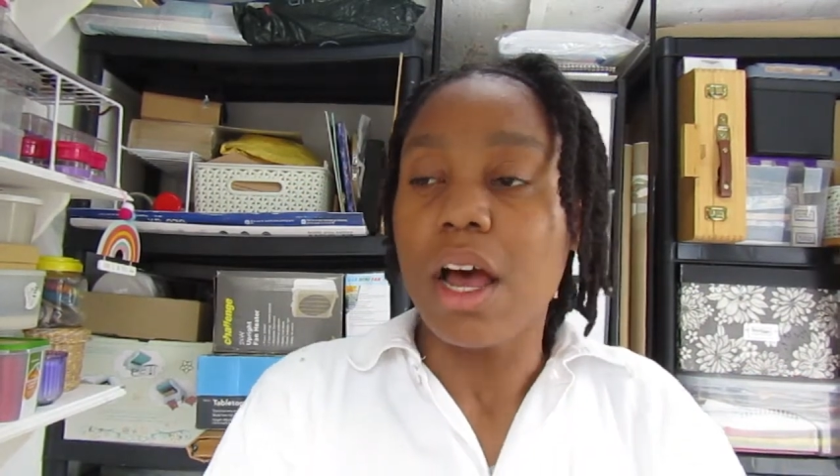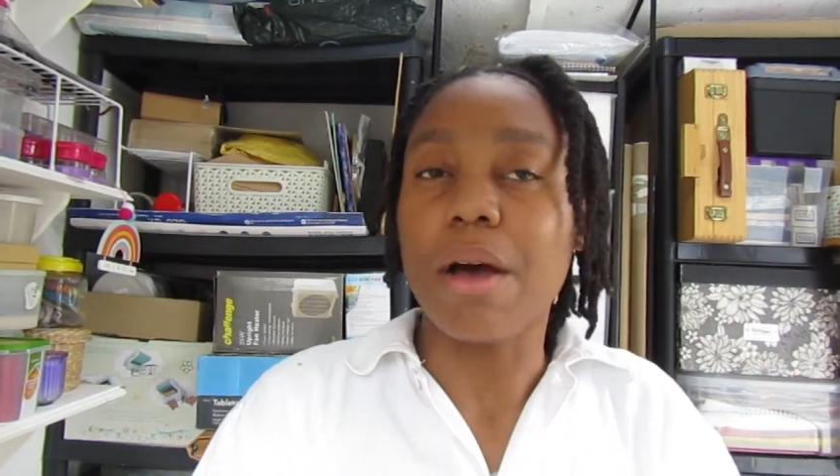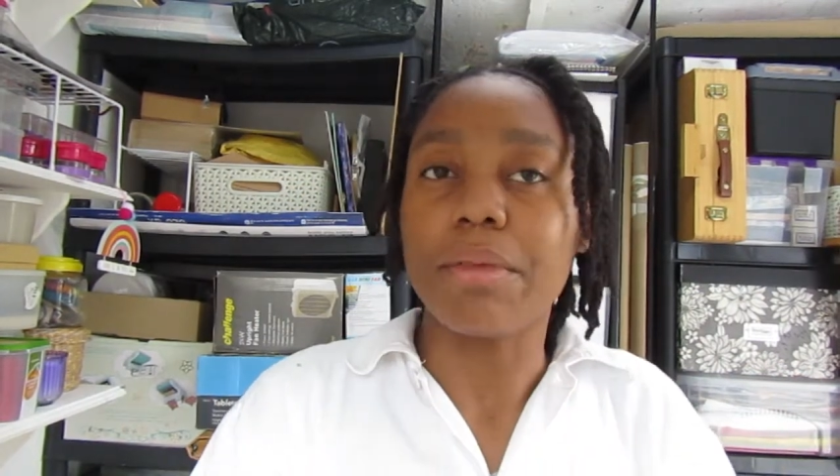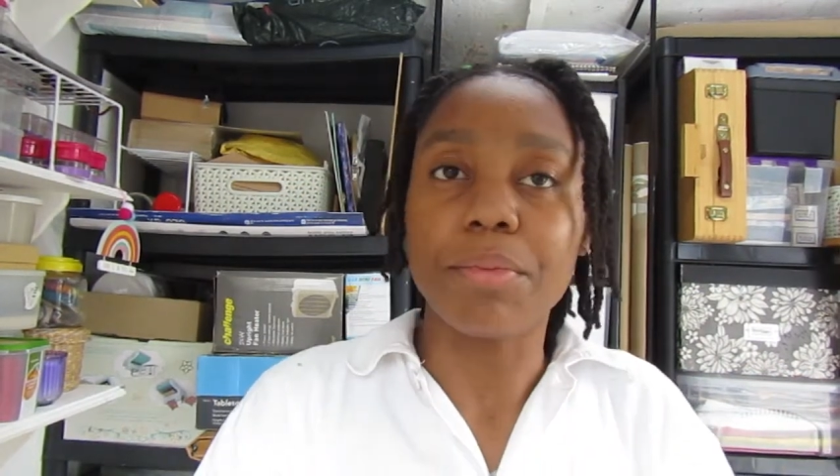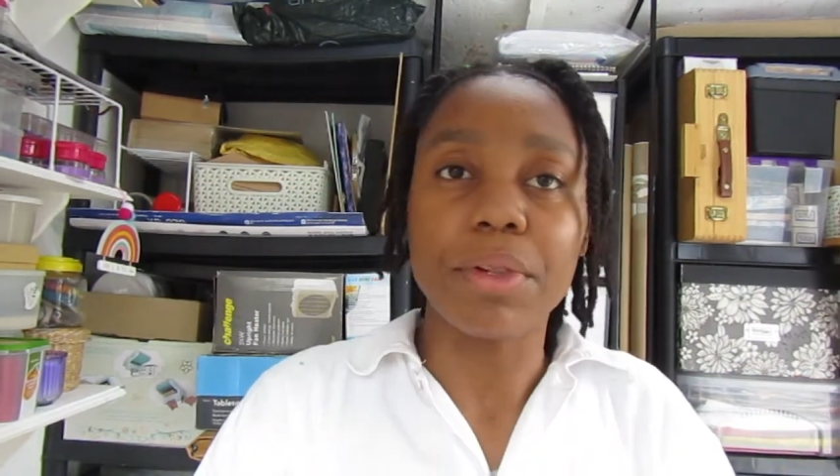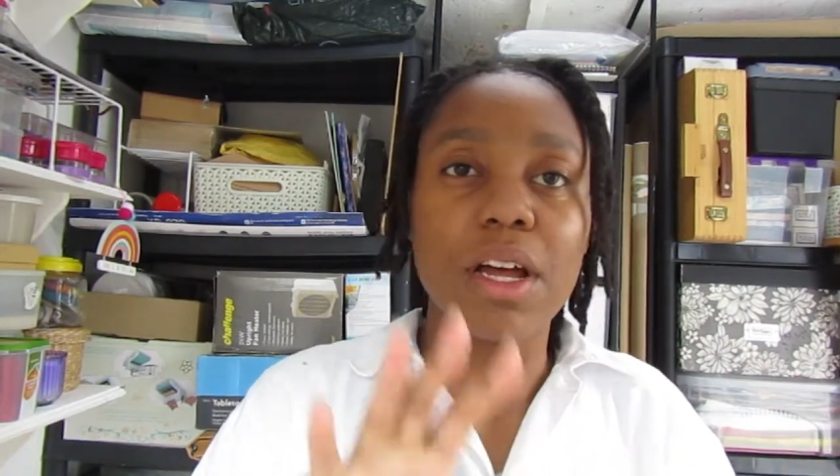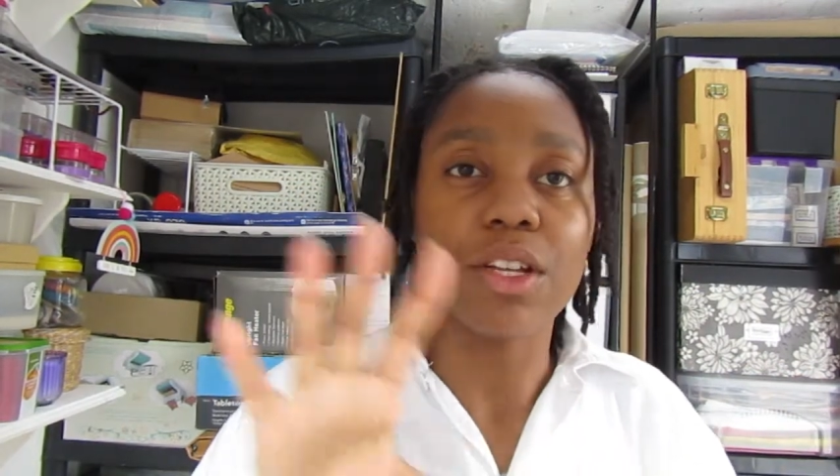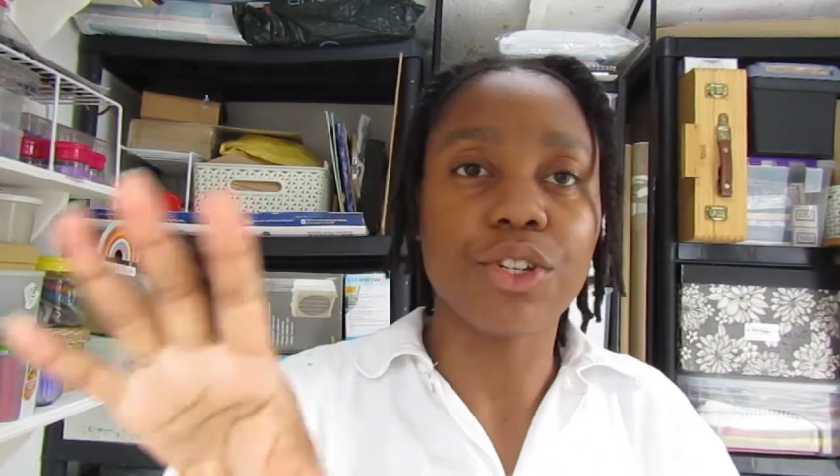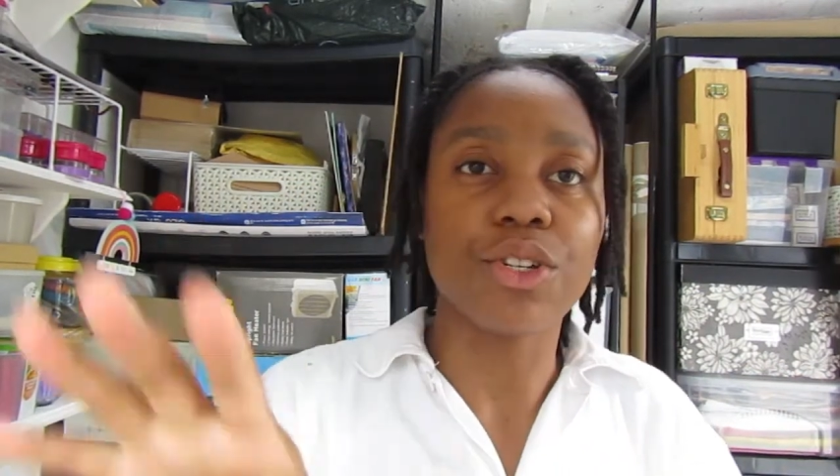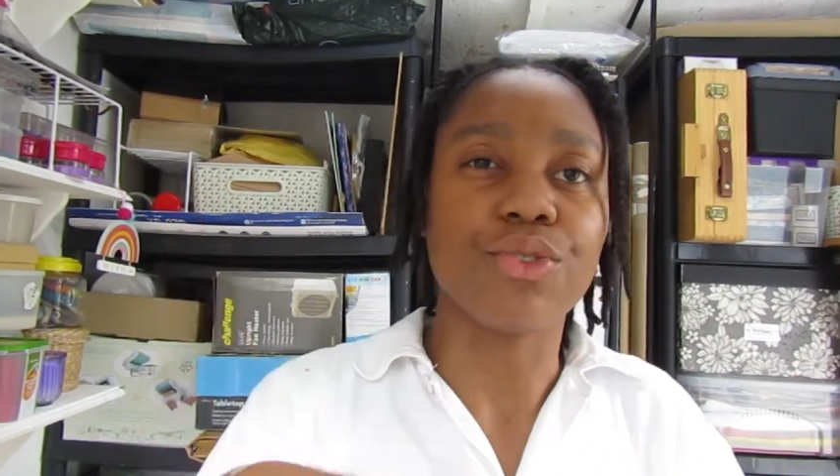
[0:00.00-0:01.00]
um, the
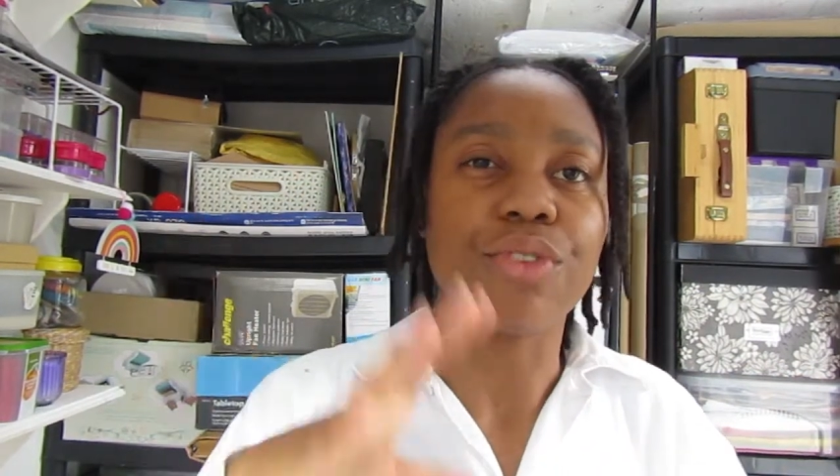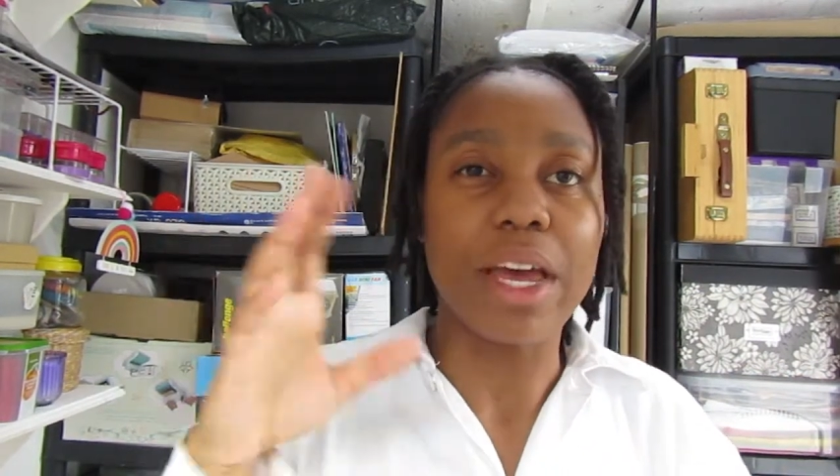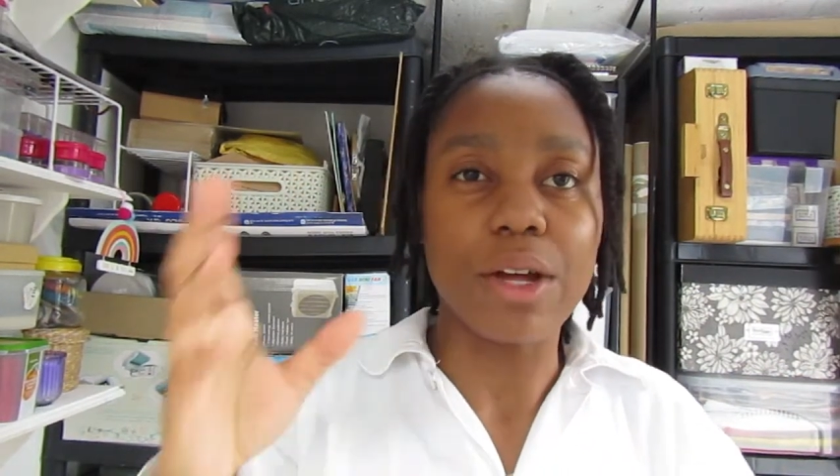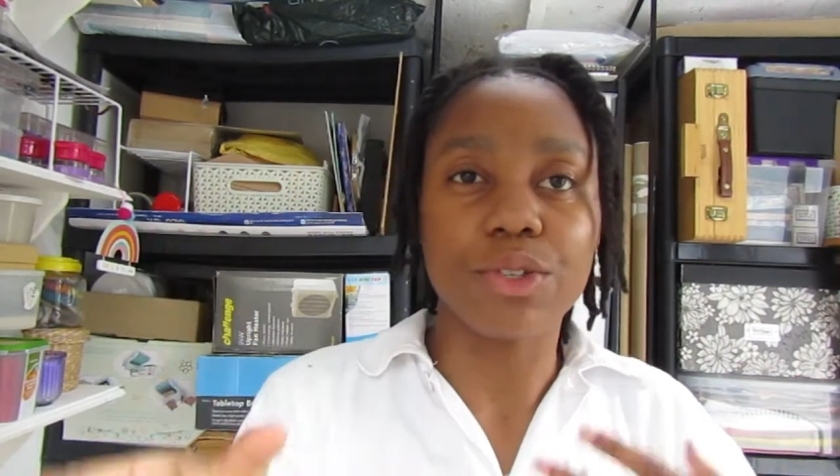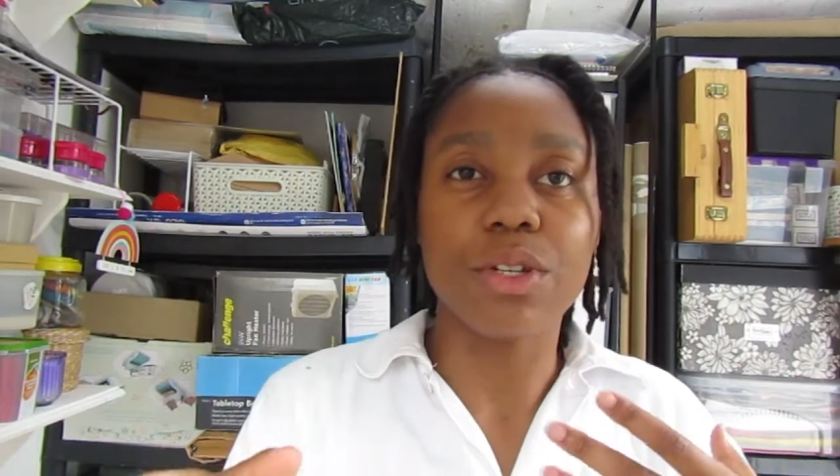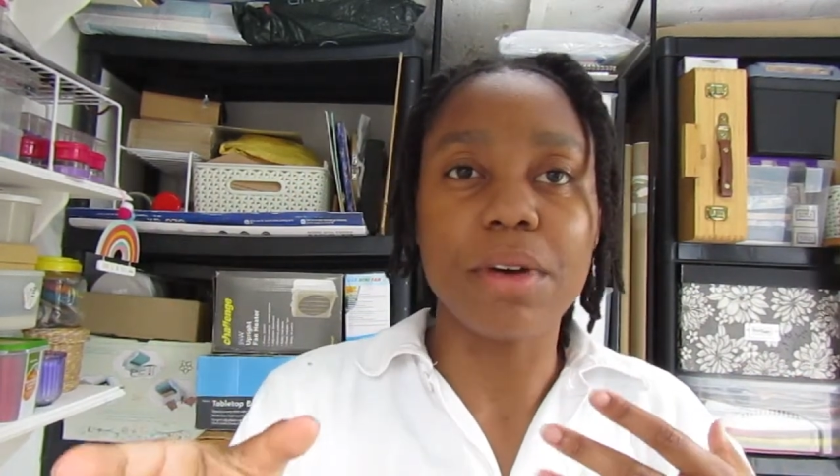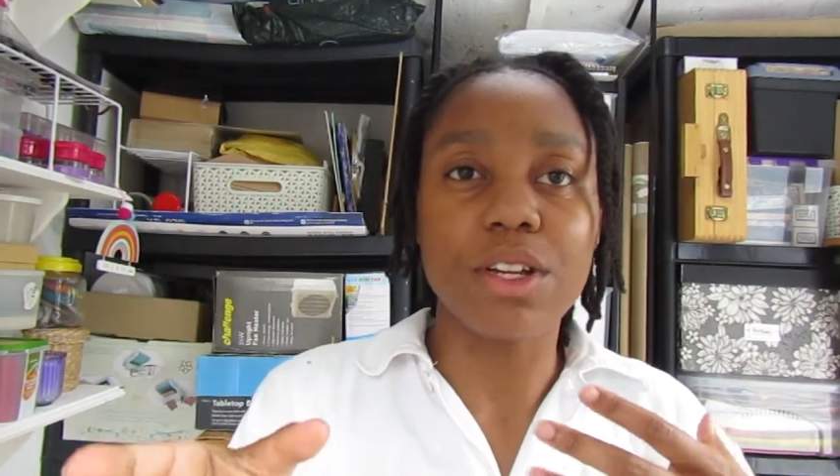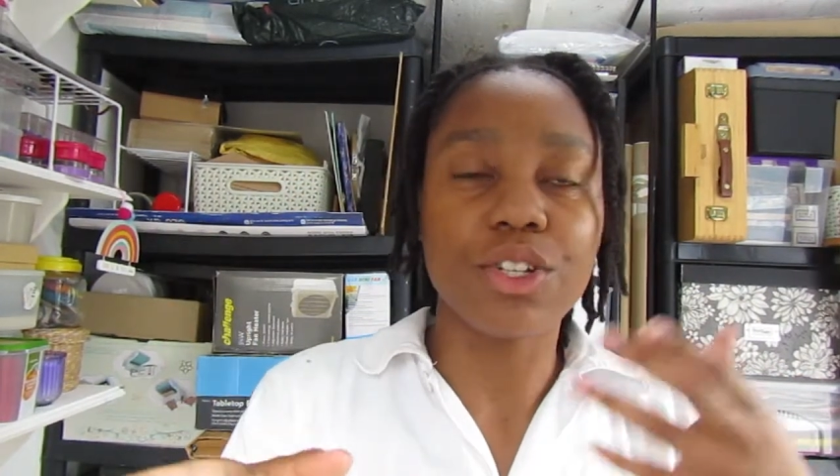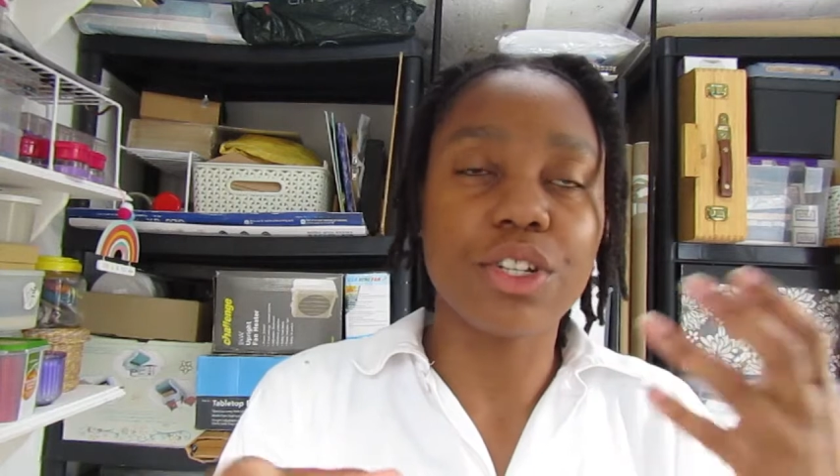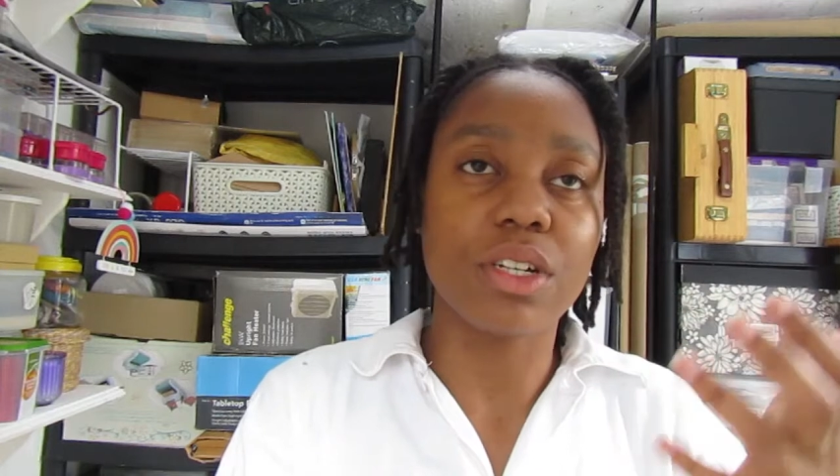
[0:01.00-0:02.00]
plant shouldn't dry out too
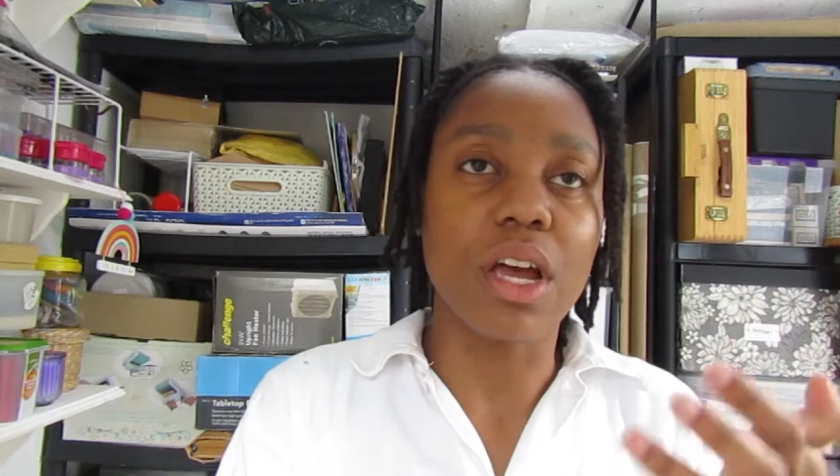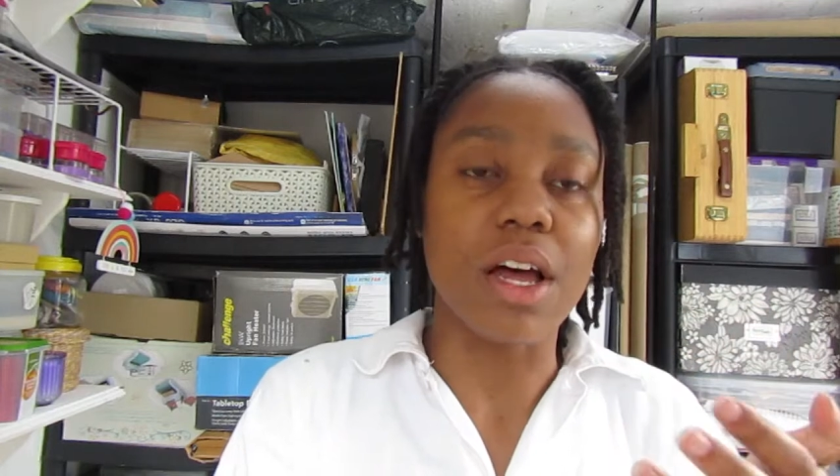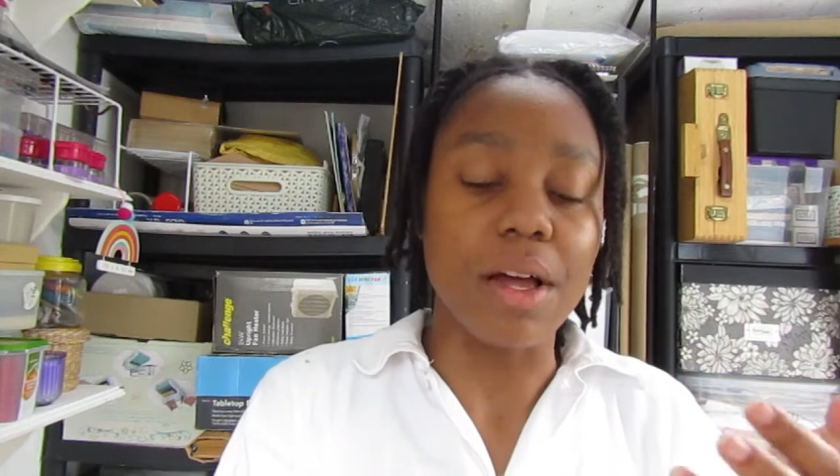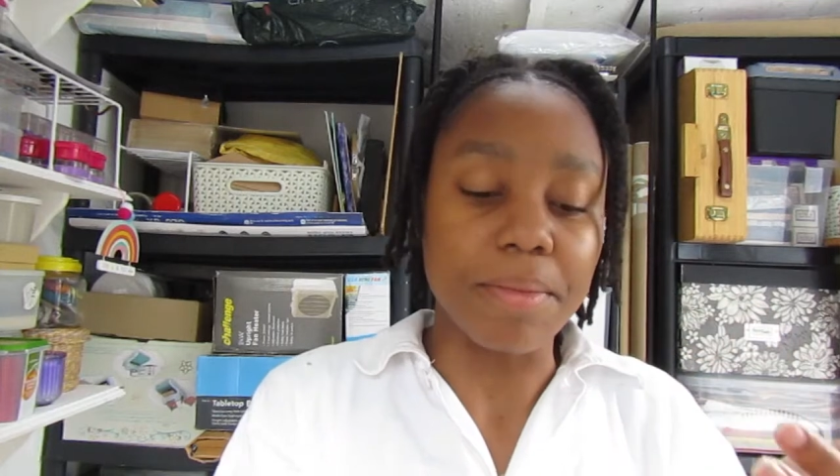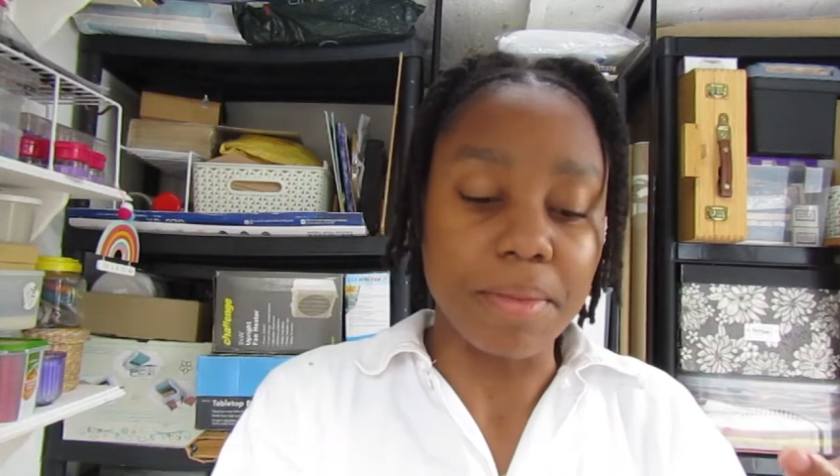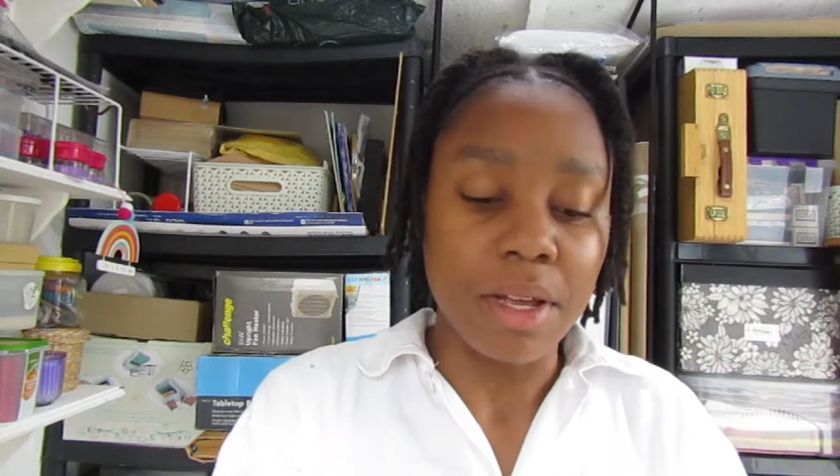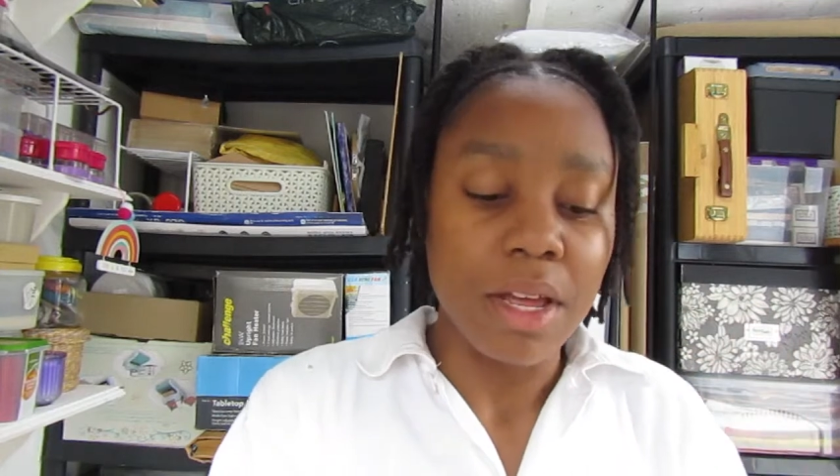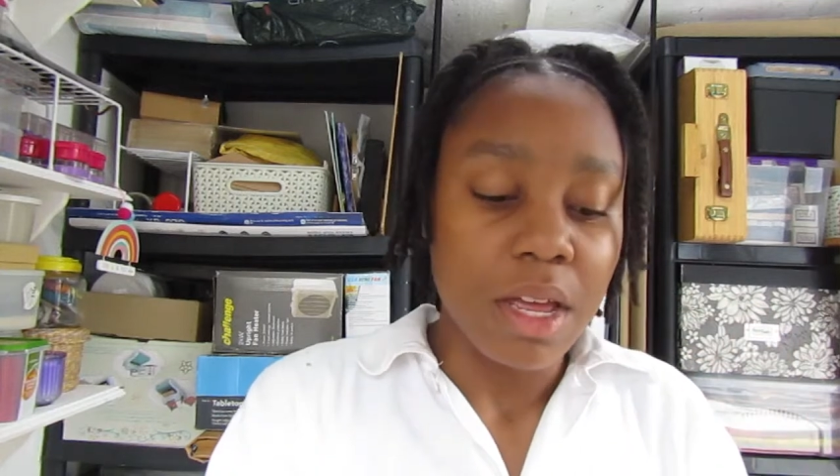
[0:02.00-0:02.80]
much, um,